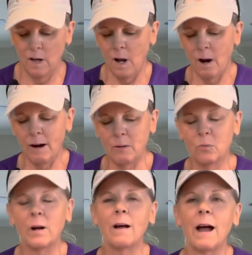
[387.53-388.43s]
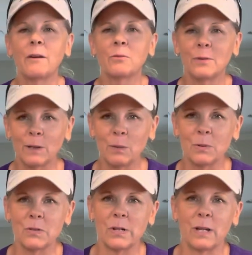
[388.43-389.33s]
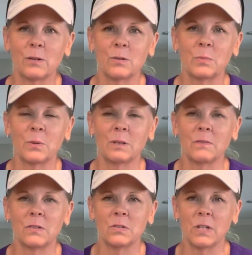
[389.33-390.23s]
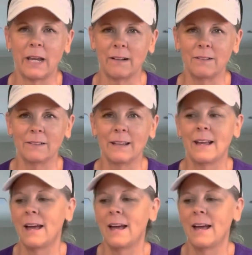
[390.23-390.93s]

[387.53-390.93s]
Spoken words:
All right, well, I really appreciate your support of this channel,